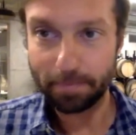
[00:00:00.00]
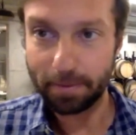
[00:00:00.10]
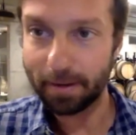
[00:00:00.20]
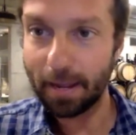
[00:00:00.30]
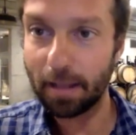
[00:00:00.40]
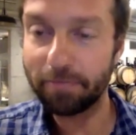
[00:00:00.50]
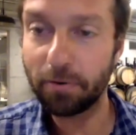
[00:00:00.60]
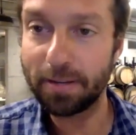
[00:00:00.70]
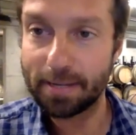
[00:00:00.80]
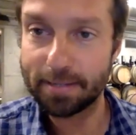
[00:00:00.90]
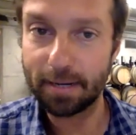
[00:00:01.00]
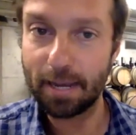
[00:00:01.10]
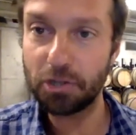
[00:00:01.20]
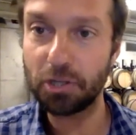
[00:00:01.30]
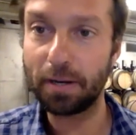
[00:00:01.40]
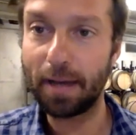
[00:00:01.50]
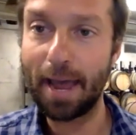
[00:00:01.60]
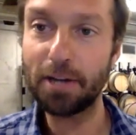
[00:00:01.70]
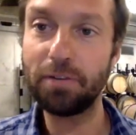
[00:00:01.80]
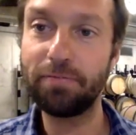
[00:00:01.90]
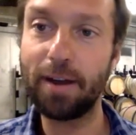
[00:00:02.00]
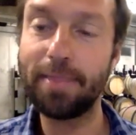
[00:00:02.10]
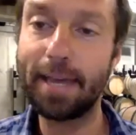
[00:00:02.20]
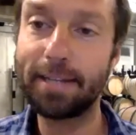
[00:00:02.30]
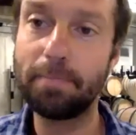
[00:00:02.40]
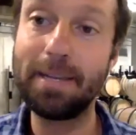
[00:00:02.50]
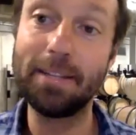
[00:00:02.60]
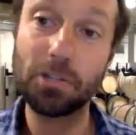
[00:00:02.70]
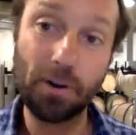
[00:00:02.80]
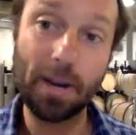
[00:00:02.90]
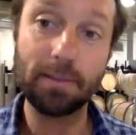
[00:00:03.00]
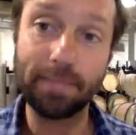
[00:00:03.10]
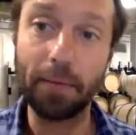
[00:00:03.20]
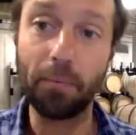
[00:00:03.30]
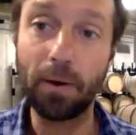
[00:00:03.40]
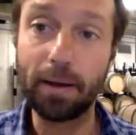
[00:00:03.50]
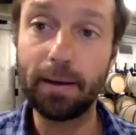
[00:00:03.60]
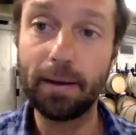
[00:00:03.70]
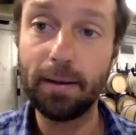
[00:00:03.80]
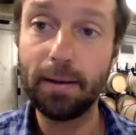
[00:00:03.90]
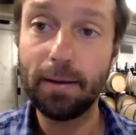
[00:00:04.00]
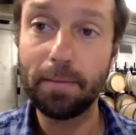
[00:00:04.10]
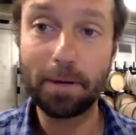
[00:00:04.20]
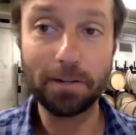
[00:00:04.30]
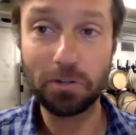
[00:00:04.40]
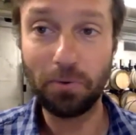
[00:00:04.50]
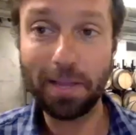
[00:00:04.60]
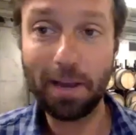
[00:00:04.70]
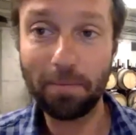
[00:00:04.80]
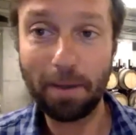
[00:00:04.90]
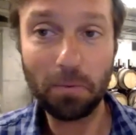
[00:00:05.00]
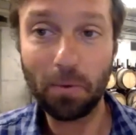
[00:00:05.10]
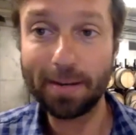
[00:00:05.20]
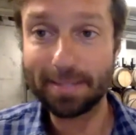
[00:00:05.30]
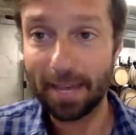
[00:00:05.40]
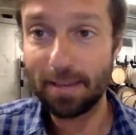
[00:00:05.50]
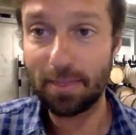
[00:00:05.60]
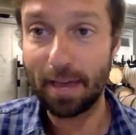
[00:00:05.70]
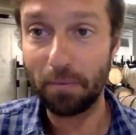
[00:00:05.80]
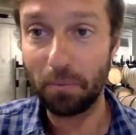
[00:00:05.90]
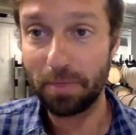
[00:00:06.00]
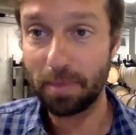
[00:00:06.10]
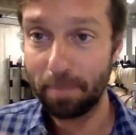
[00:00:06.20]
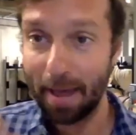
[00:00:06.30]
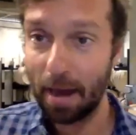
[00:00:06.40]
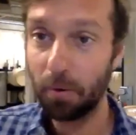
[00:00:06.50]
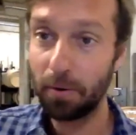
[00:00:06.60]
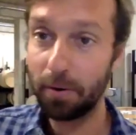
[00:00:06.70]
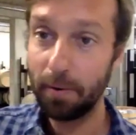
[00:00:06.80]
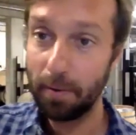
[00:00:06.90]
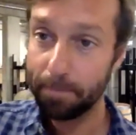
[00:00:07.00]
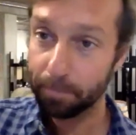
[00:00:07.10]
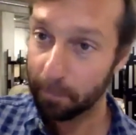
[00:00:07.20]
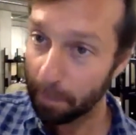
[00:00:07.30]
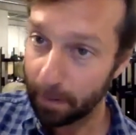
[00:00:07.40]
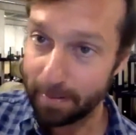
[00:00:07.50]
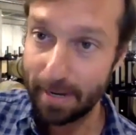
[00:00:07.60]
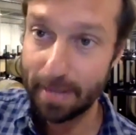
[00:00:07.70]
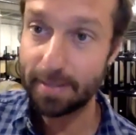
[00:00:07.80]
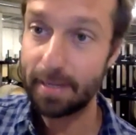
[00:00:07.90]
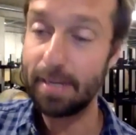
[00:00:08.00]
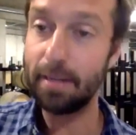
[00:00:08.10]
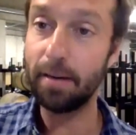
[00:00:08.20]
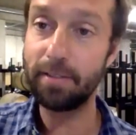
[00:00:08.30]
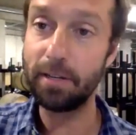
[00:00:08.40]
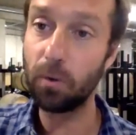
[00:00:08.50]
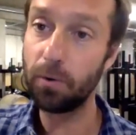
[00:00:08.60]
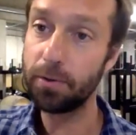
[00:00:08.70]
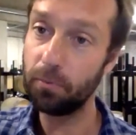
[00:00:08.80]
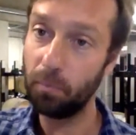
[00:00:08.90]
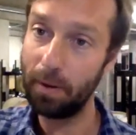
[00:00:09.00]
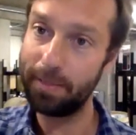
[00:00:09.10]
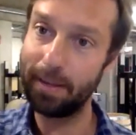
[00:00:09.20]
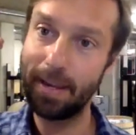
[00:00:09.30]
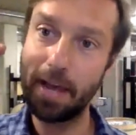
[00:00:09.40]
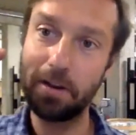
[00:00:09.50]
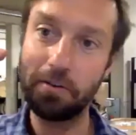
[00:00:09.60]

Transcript: California designation, I actually find that to be the strength of that wine, because there really aren't many wines like that, with the power, density of the north, with the kind of